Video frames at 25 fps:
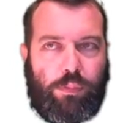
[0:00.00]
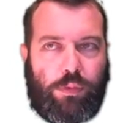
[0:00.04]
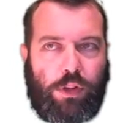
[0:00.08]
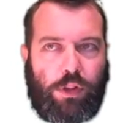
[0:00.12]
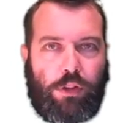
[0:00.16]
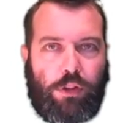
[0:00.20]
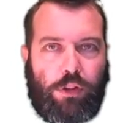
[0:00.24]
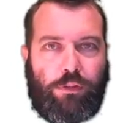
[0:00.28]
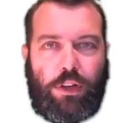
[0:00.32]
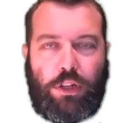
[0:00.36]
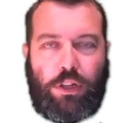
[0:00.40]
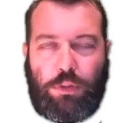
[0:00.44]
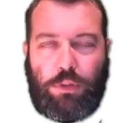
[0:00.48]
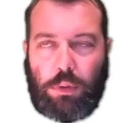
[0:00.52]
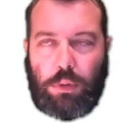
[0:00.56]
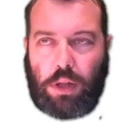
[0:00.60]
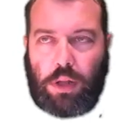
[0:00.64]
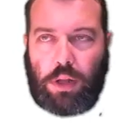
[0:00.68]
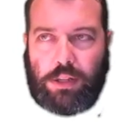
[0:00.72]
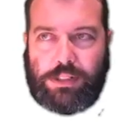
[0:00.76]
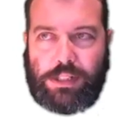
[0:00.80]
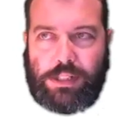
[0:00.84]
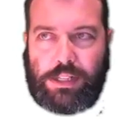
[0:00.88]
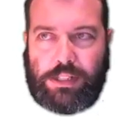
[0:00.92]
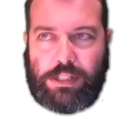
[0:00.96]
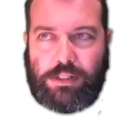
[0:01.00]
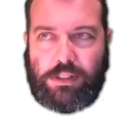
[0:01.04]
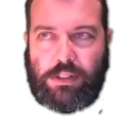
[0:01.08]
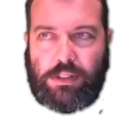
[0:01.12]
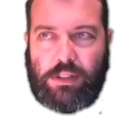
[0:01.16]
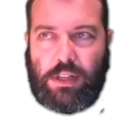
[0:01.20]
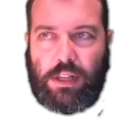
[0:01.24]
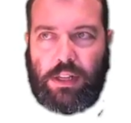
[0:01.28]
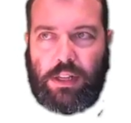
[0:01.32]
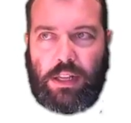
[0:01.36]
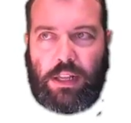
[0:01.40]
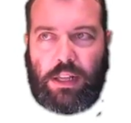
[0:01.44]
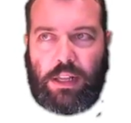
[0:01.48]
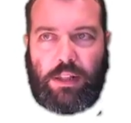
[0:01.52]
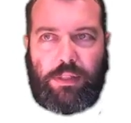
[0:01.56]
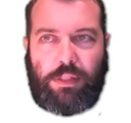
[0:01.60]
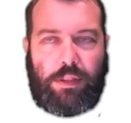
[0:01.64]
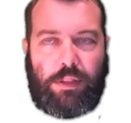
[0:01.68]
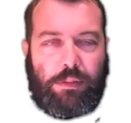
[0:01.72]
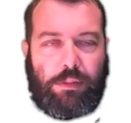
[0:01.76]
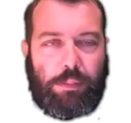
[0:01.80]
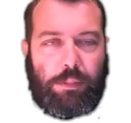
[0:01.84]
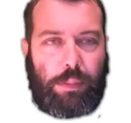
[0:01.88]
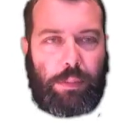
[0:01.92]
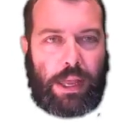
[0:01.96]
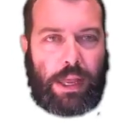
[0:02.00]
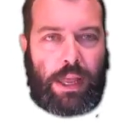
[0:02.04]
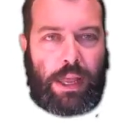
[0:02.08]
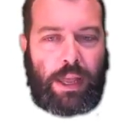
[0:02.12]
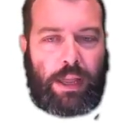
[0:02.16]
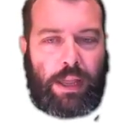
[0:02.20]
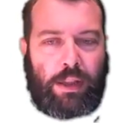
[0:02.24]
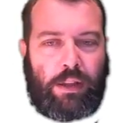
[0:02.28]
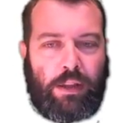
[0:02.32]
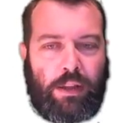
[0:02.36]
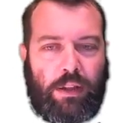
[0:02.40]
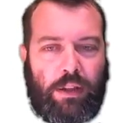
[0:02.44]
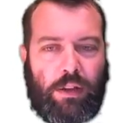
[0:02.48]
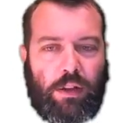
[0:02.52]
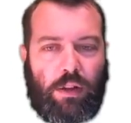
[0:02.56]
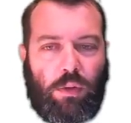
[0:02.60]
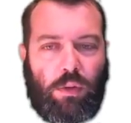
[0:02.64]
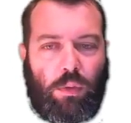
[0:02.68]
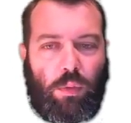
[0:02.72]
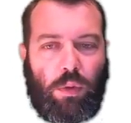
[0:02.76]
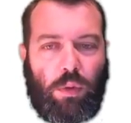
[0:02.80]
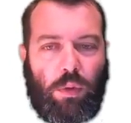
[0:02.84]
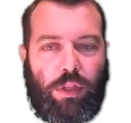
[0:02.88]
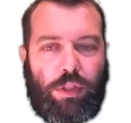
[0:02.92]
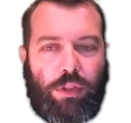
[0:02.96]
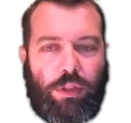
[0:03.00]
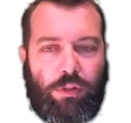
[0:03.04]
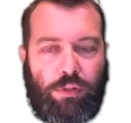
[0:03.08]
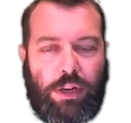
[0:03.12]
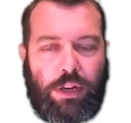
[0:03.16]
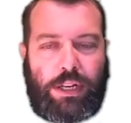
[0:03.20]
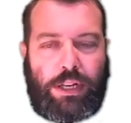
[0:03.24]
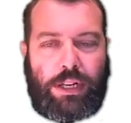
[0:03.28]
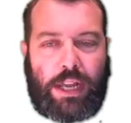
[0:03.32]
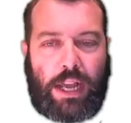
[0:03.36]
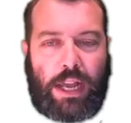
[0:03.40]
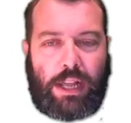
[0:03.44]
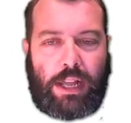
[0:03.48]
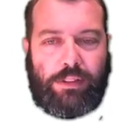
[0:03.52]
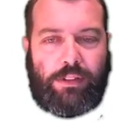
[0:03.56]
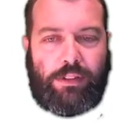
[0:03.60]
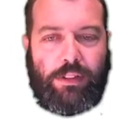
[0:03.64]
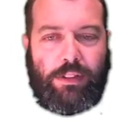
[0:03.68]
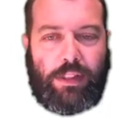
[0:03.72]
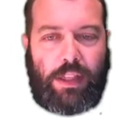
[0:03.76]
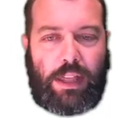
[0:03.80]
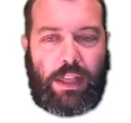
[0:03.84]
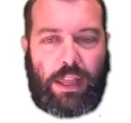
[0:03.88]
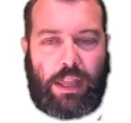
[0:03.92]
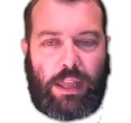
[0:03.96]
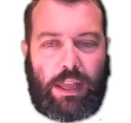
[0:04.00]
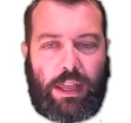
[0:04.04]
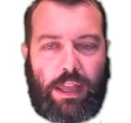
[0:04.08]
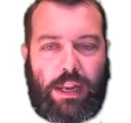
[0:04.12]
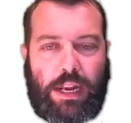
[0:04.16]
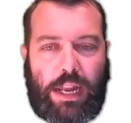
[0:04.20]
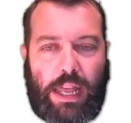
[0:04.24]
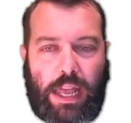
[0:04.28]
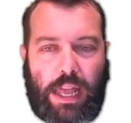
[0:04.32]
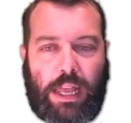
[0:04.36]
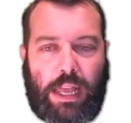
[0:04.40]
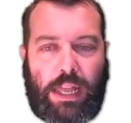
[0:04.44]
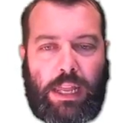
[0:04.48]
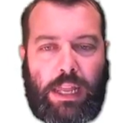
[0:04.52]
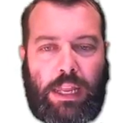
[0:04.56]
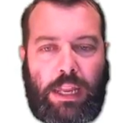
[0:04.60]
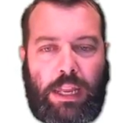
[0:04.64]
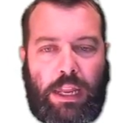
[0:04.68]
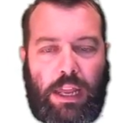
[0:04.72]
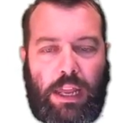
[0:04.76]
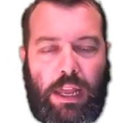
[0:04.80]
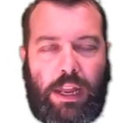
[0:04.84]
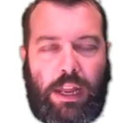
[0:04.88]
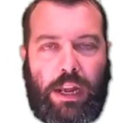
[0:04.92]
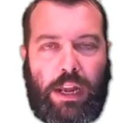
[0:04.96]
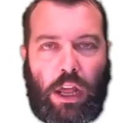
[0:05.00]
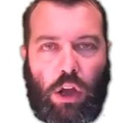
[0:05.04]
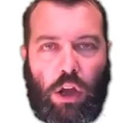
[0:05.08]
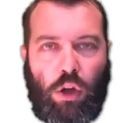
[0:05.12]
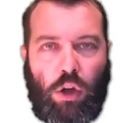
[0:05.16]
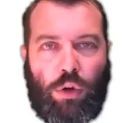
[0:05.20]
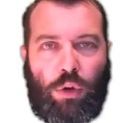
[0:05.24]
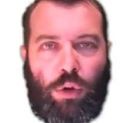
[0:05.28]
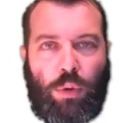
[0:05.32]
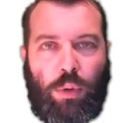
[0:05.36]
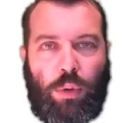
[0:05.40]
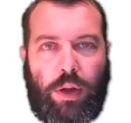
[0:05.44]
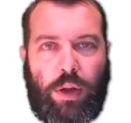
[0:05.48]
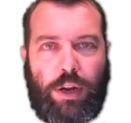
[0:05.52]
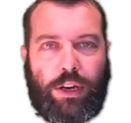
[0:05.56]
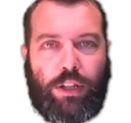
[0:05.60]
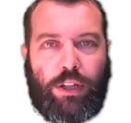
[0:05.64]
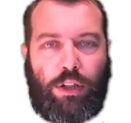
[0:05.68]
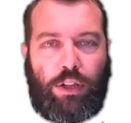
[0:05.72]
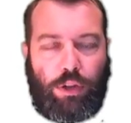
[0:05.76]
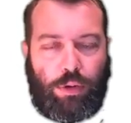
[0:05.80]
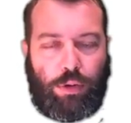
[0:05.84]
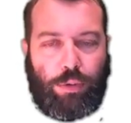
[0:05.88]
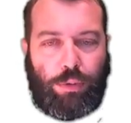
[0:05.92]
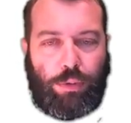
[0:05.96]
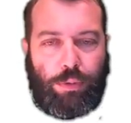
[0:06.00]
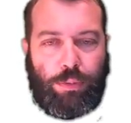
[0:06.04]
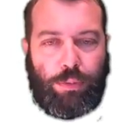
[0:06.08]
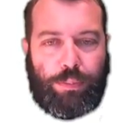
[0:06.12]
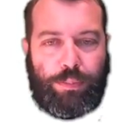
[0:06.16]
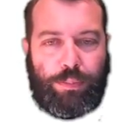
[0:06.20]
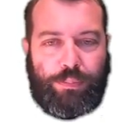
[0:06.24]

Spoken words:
So visualize this. There's a bag with 3 cards in there, an A, an O, and a U.